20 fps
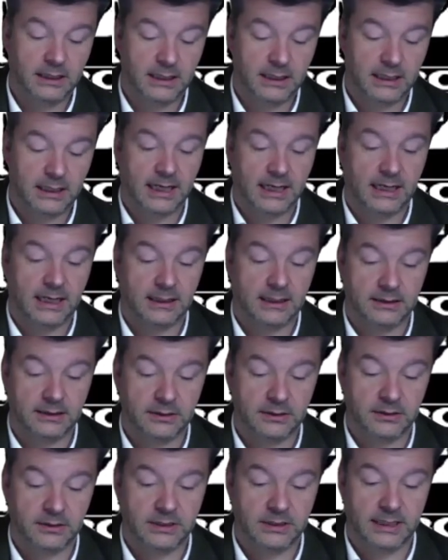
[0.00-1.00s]
And
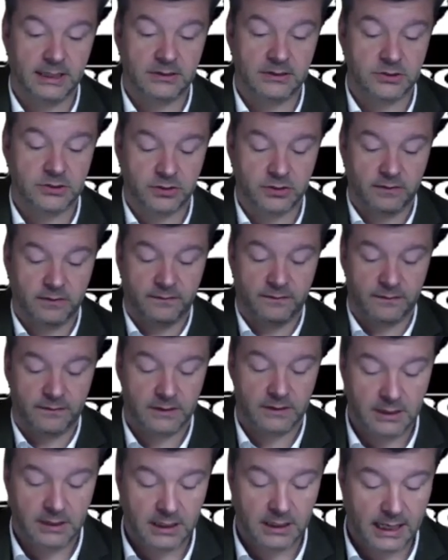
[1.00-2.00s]
your little sort of
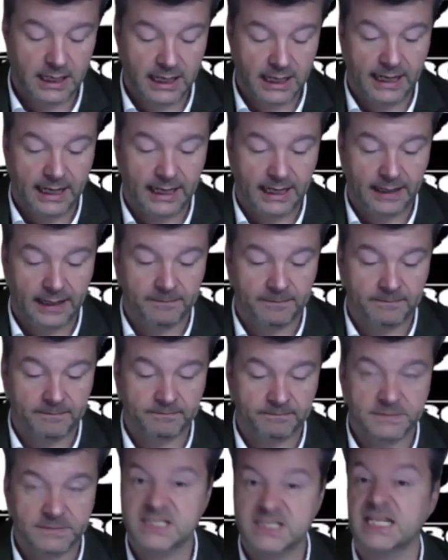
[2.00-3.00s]

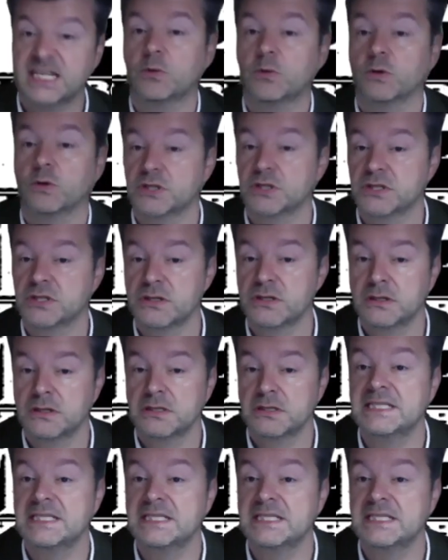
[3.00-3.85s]
sequence